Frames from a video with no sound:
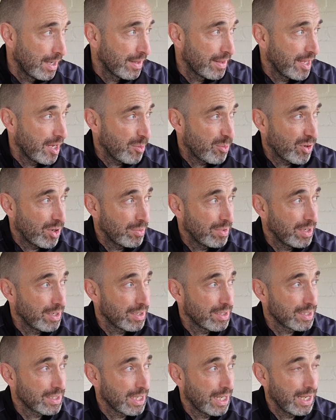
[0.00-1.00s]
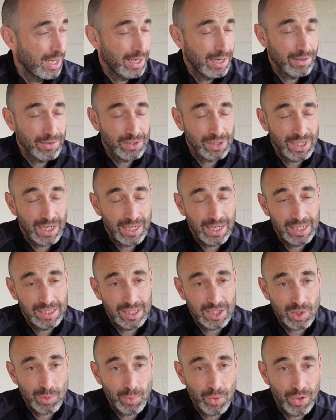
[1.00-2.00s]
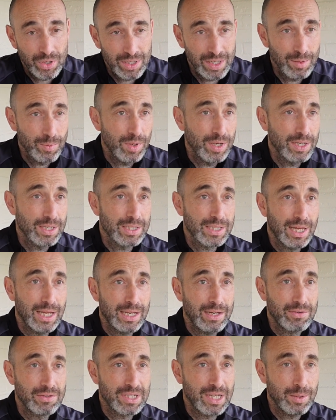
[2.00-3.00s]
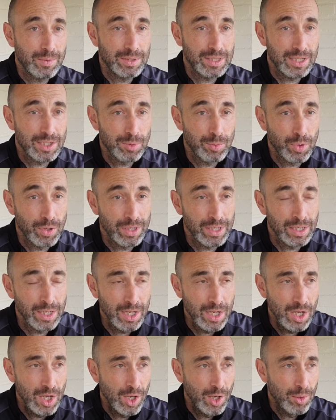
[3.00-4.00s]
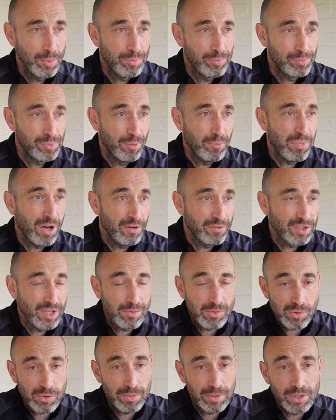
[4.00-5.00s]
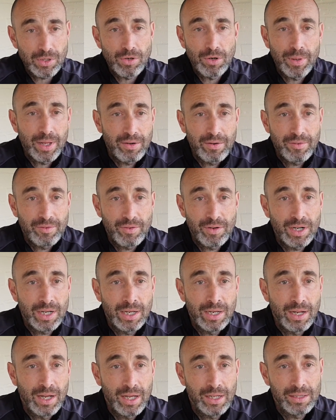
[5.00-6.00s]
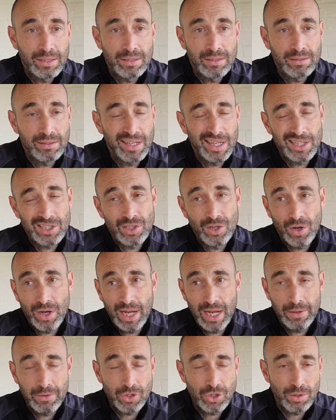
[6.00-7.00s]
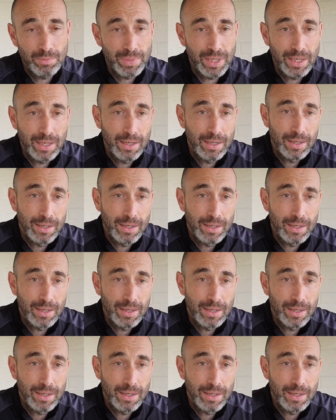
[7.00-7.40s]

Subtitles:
they're probably going to stand there and say they're disappointed, we're going to stand there and say we're disappointed, but both teams will be talking about the referee, and it's not how it should be.